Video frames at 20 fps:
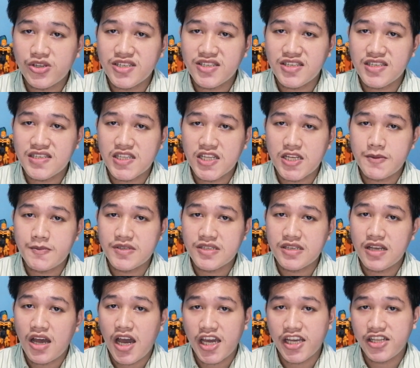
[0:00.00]
systems,
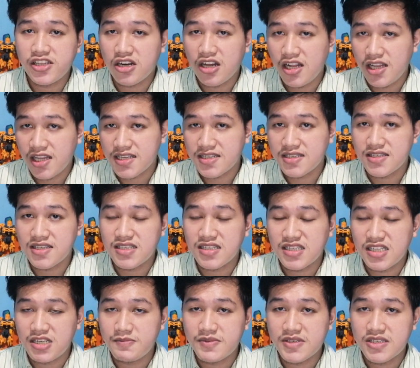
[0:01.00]
hydraulic
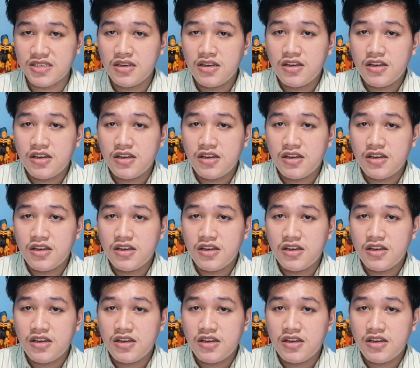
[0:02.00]
systems,